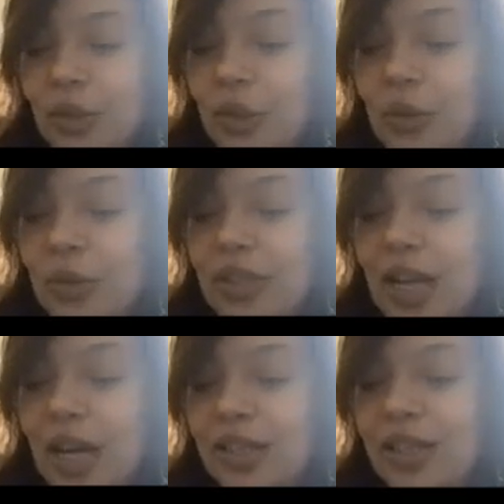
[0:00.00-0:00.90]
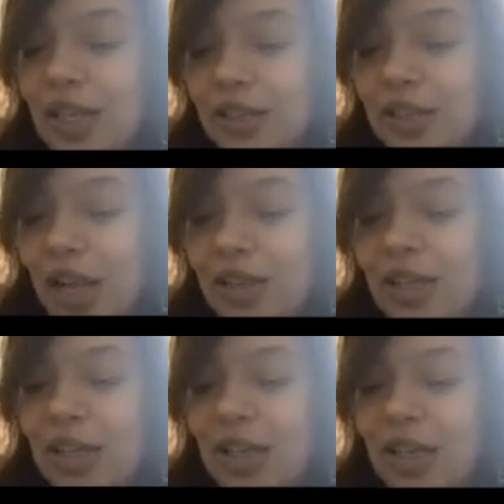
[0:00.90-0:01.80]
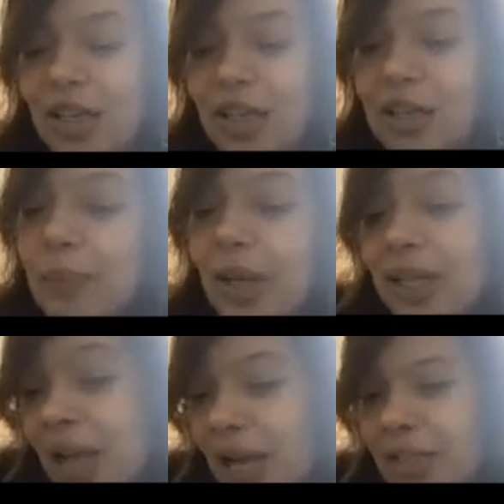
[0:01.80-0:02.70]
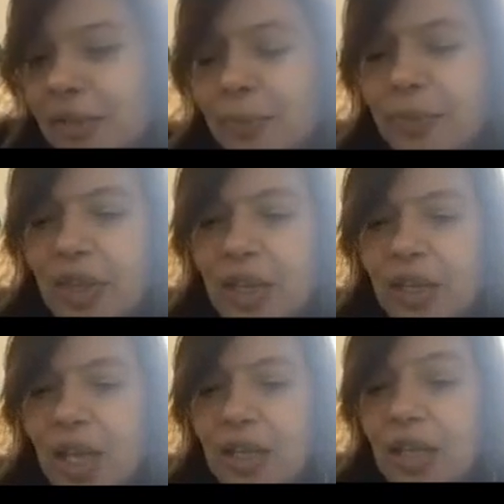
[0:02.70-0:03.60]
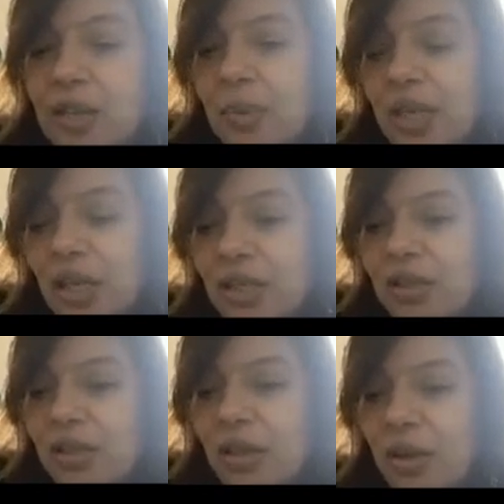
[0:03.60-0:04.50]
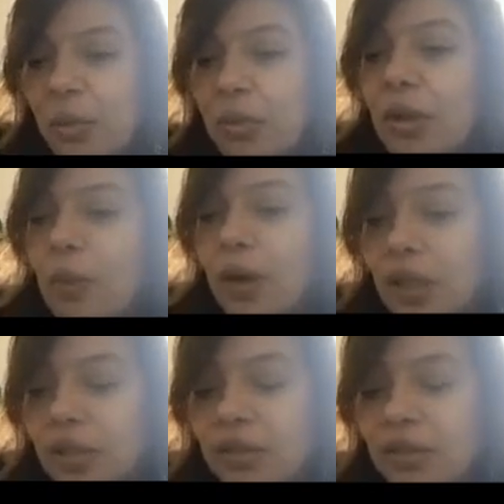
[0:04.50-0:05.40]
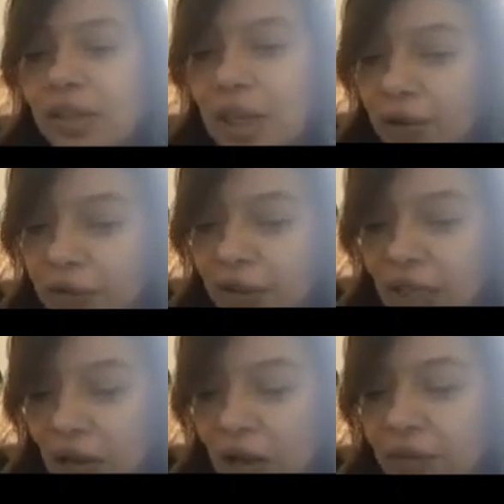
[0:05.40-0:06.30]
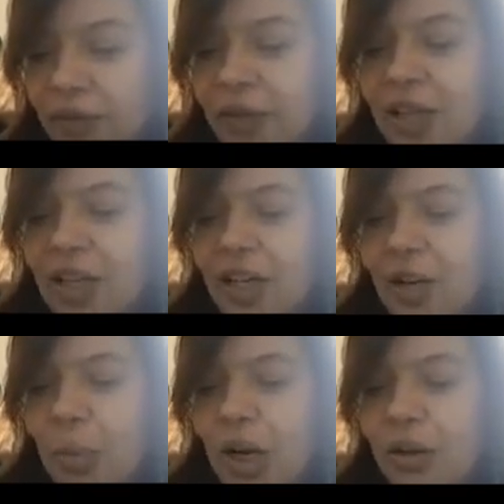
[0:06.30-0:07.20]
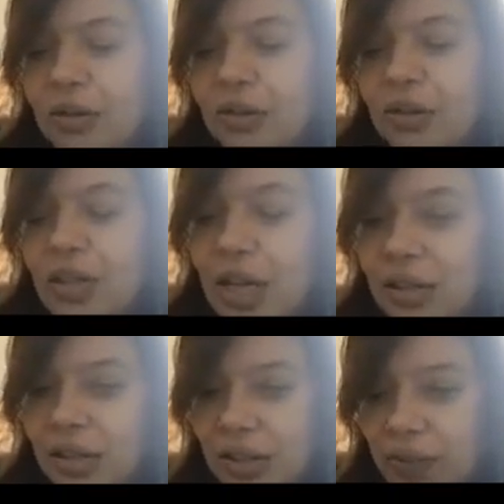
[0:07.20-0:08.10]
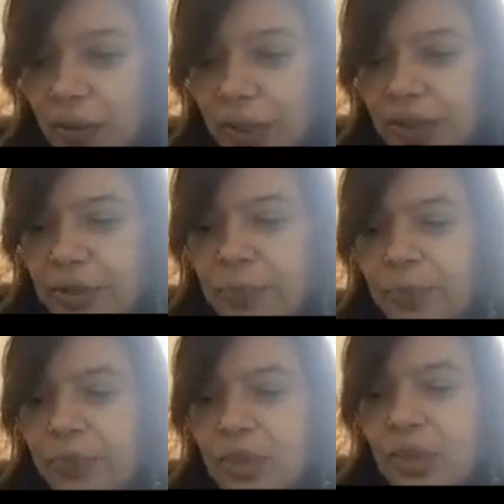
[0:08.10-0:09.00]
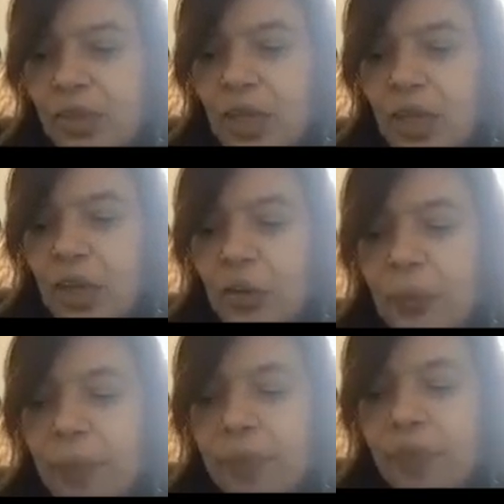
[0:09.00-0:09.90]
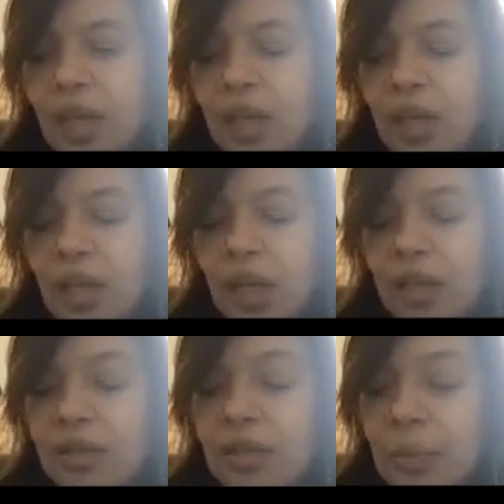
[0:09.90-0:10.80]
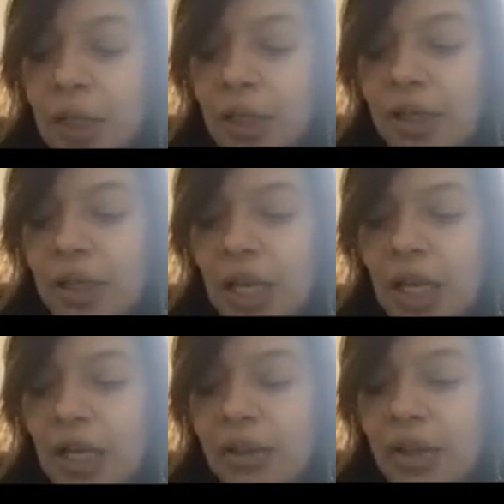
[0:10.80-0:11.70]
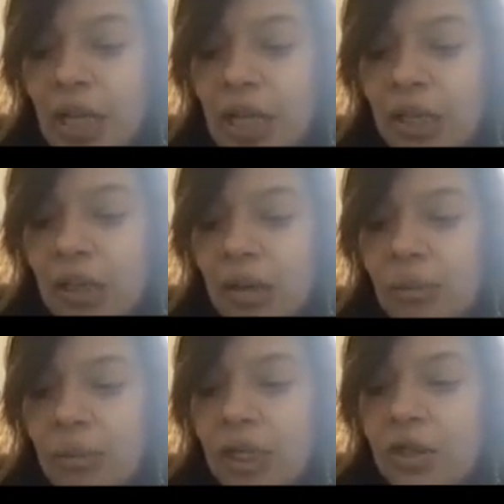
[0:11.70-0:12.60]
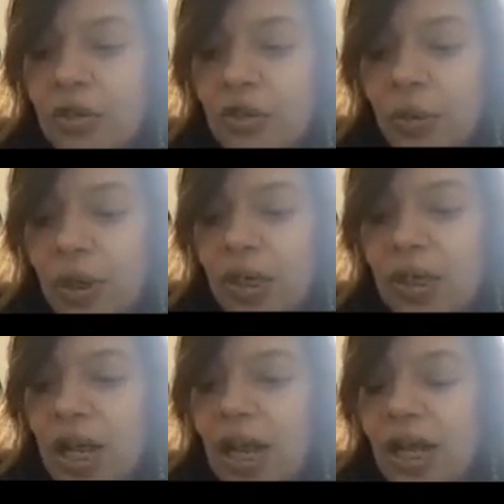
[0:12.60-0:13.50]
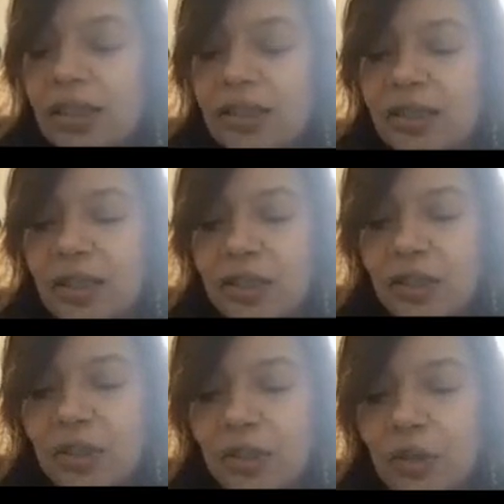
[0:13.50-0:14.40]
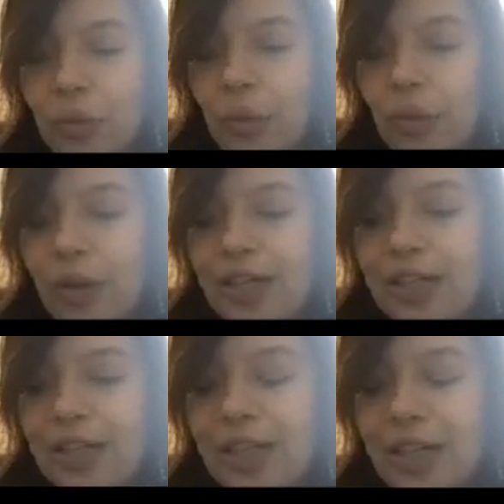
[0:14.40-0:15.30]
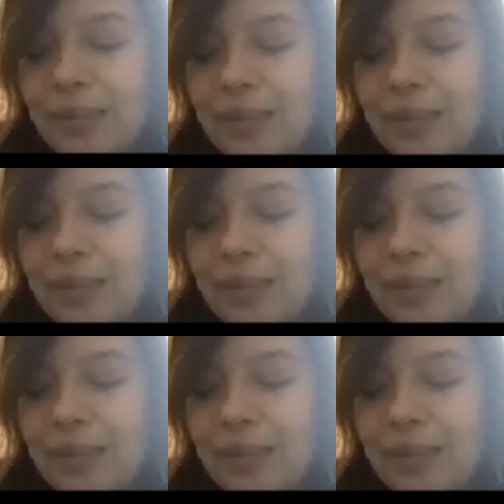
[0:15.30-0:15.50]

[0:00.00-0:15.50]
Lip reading: their case study in paid ads. And that's because we weren't careful enough about the negative keywords. So similarly, I think making sure that your